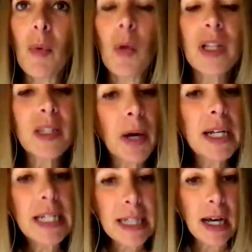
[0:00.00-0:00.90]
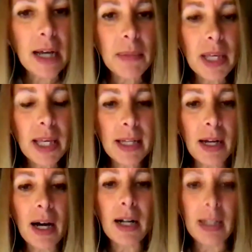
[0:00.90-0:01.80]
Once Upon a Time in
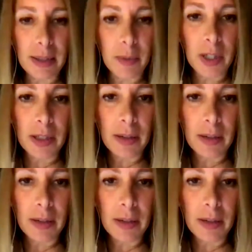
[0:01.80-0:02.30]
Hollywood,